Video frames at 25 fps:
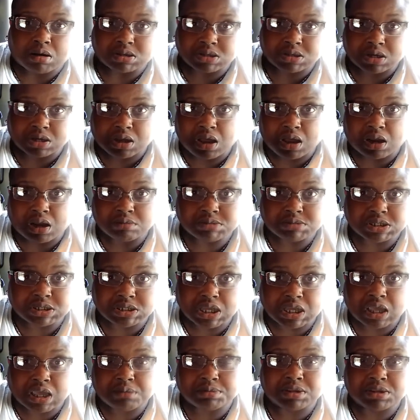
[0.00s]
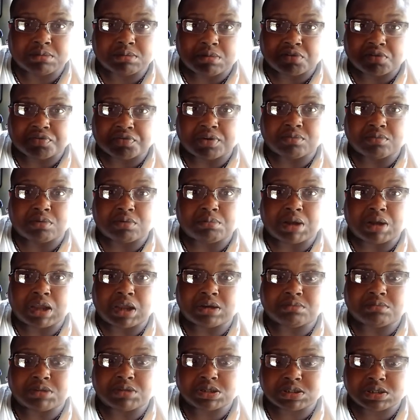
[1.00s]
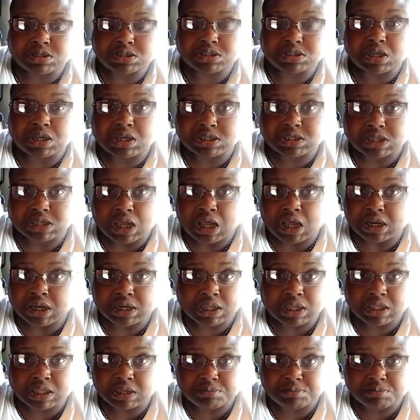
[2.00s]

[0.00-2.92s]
I was going to call him today, but then my friend reminded me since Shannon's a holiday,